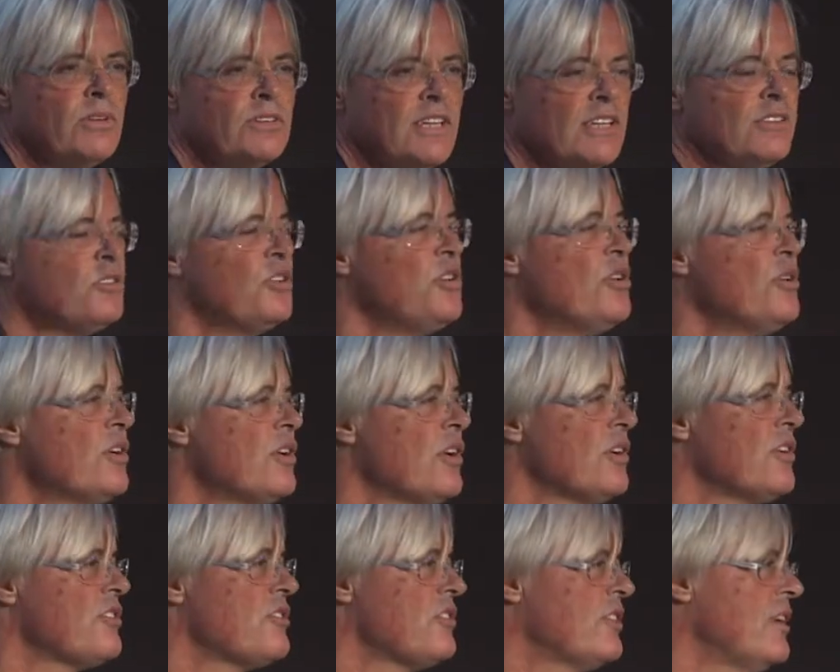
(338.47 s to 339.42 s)
that you're going
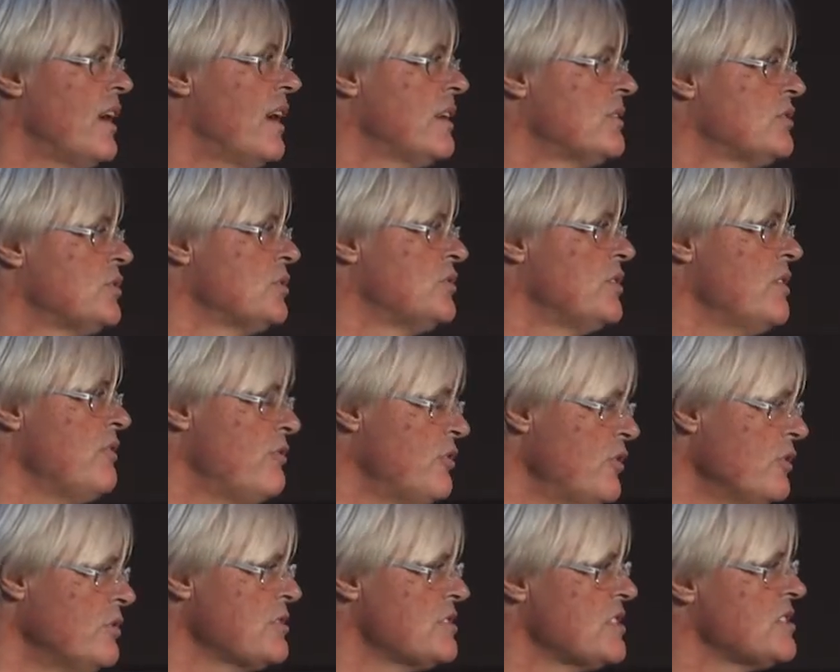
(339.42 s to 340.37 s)
to start to
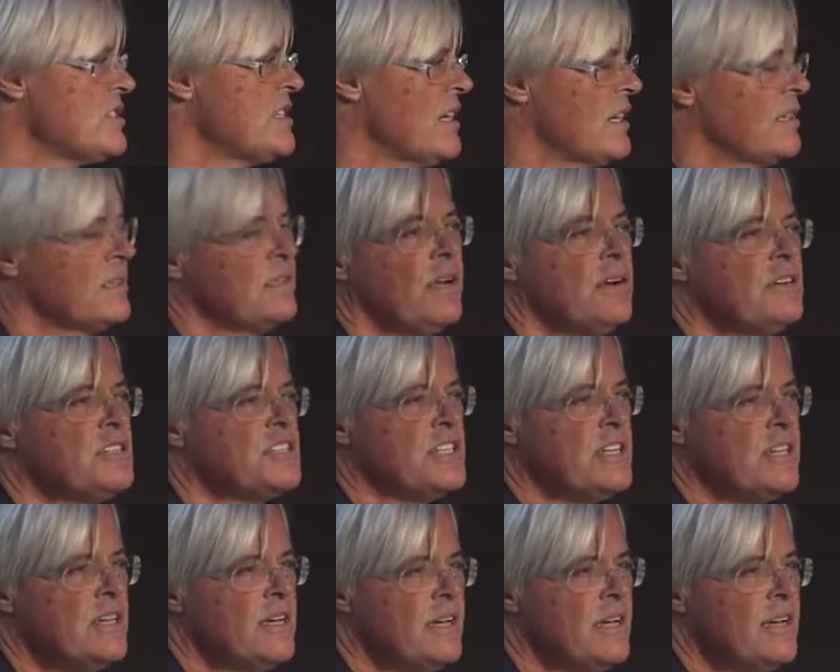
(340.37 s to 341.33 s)
diffuse this technology